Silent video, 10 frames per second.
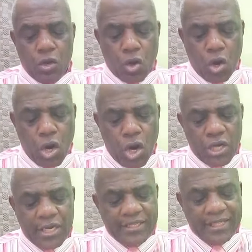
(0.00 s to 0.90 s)

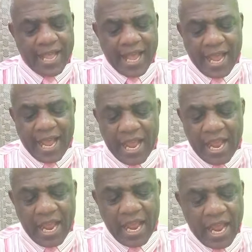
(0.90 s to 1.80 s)
God
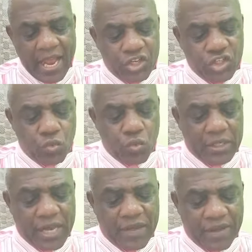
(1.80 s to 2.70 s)
dislikes
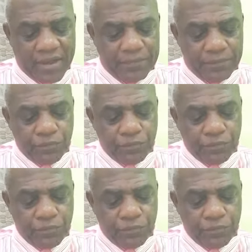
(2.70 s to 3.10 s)
whatever.